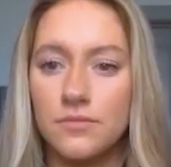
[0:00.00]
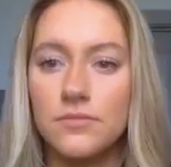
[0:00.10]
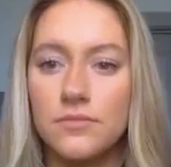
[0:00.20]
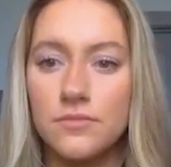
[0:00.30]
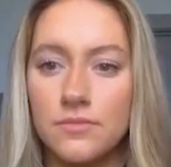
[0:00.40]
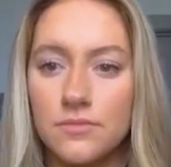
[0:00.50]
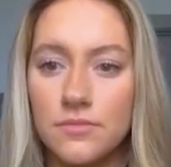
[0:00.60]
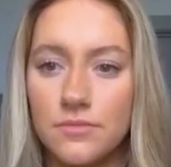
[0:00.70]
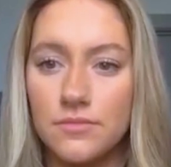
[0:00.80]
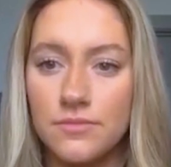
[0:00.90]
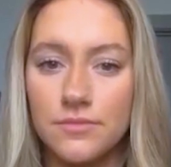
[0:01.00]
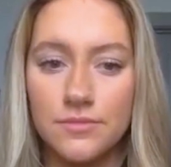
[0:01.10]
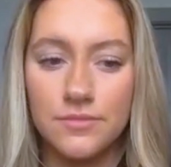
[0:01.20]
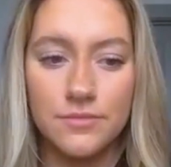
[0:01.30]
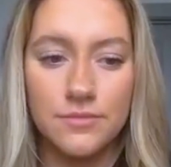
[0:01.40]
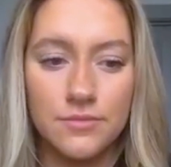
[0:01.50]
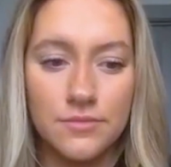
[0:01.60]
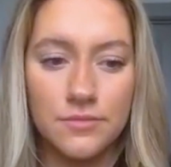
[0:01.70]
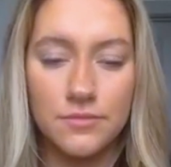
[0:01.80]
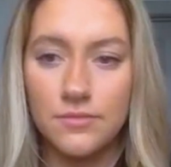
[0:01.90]

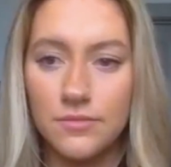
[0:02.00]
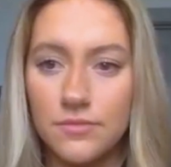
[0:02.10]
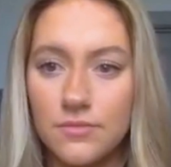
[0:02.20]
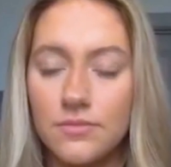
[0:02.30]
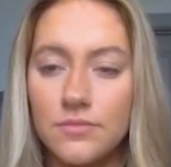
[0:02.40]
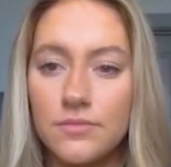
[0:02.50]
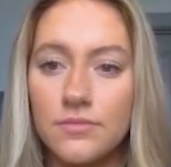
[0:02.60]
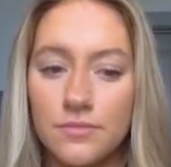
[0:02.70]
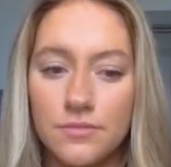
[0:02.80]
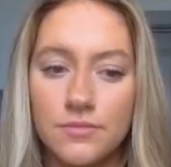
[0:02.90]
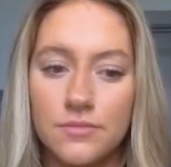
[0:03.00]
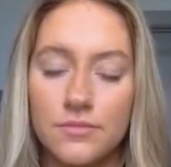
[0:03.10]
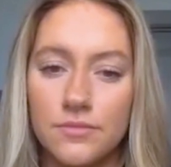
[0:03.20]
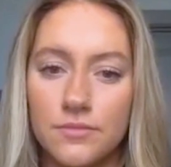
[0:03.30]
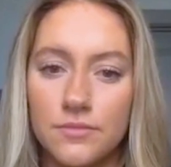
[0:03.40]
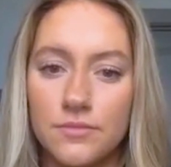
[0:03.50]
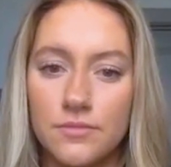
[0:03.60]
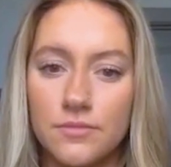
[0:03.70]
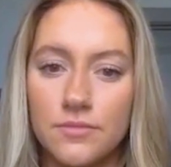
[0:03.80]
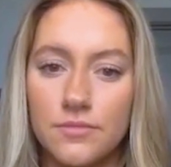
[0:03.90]

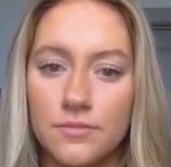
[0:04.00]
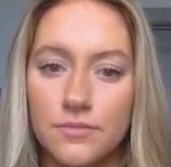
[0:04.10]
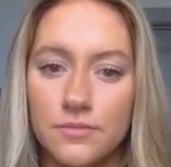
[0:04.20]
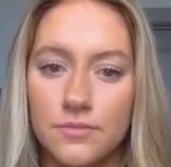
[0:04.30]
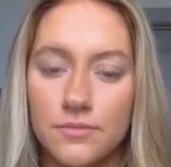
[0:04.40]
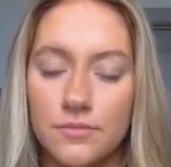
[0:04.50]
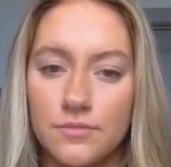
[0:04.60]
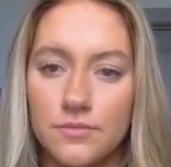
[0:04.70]
[no speech]